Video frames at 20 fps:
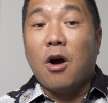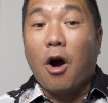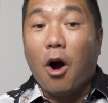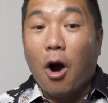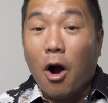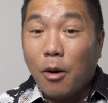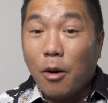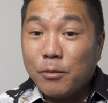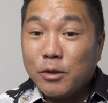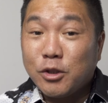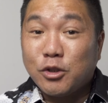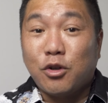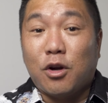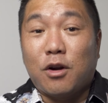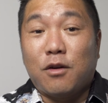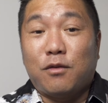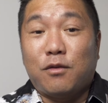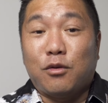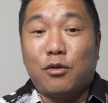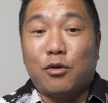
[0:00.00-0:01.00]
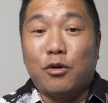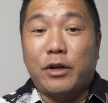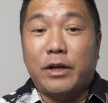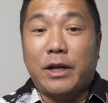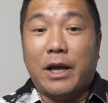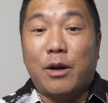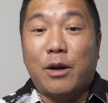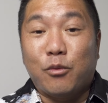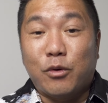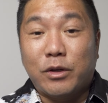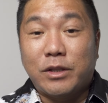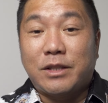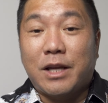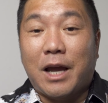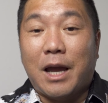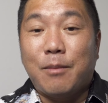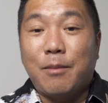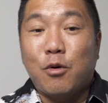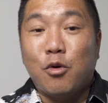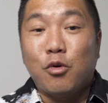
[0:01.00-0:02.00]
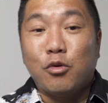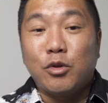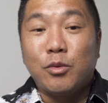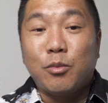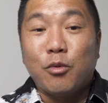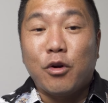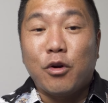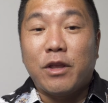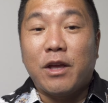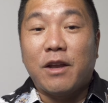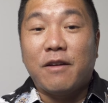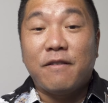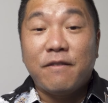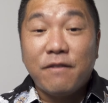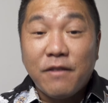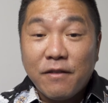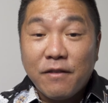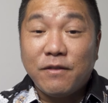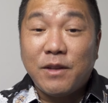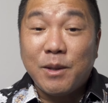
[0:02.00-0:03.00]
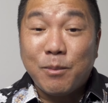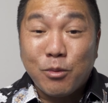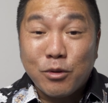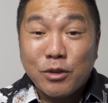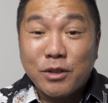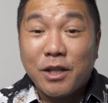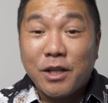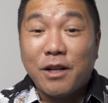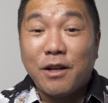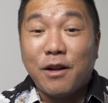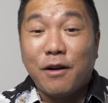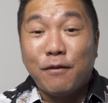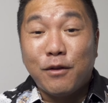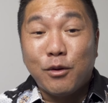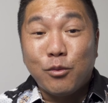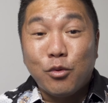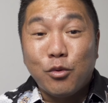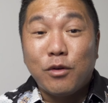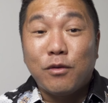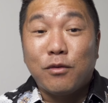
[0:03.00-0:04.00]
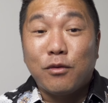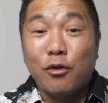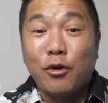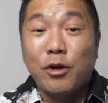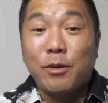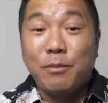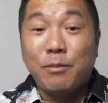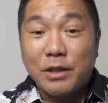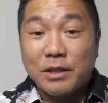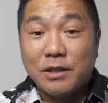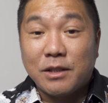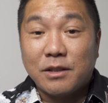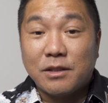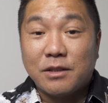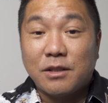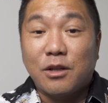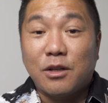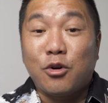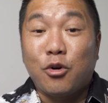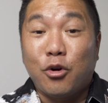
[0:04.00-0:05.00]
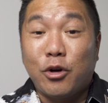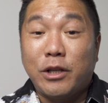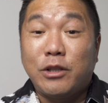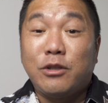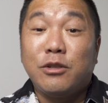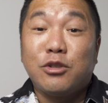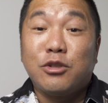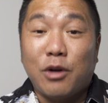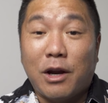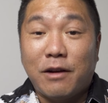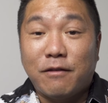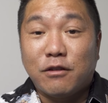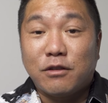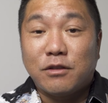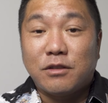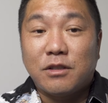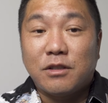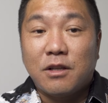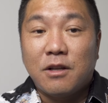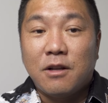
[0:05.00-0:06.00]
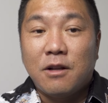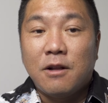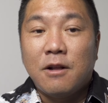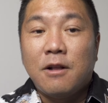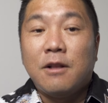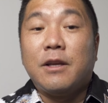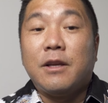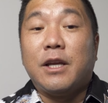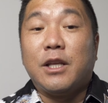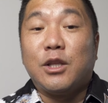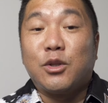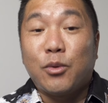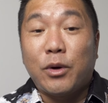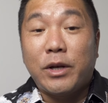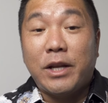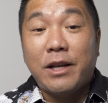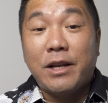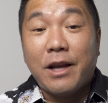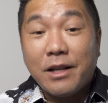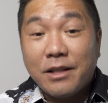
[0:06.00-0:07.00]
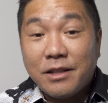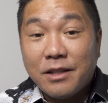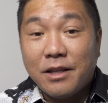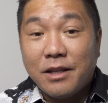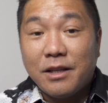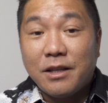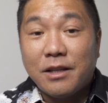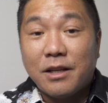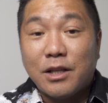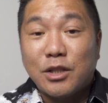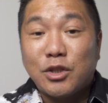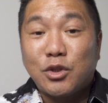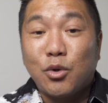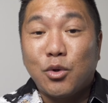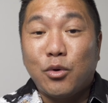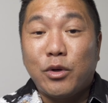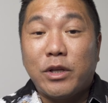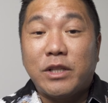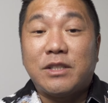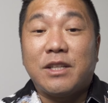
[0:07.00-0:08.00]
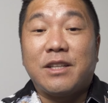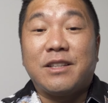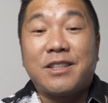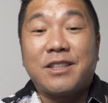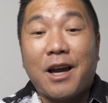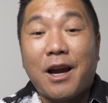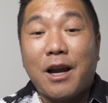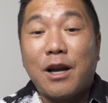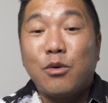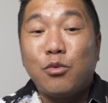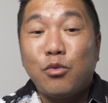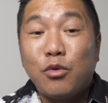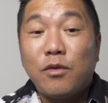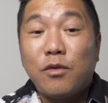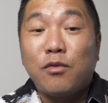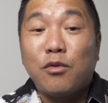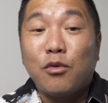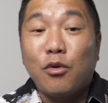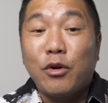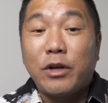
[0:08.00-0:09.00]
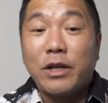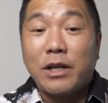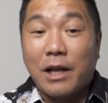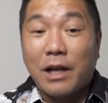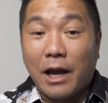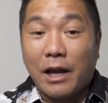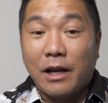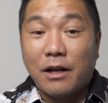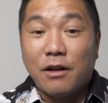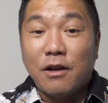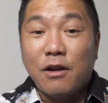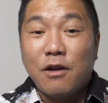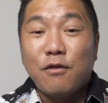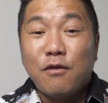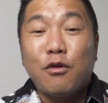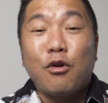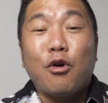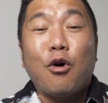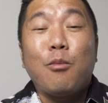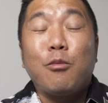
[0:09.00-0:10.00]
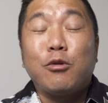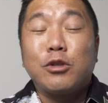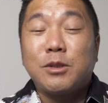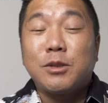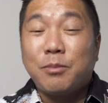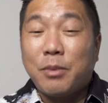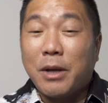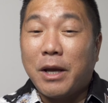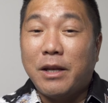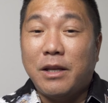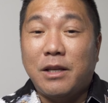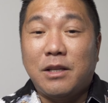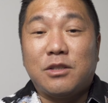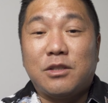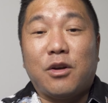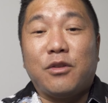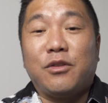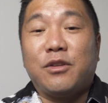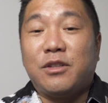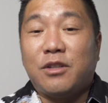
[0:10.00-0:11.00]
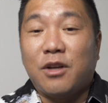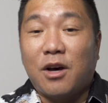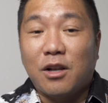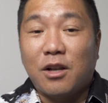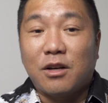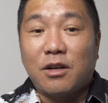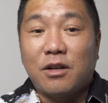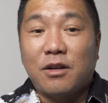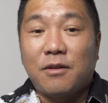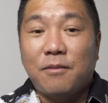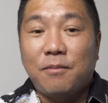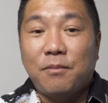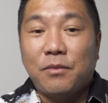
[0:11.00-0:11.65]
Armstrong Flooring at one time owned more than 50% of the wood flooring business, according to Chivers. In 2019, it sold its entire wood flooring line for almost pennies on the dollar.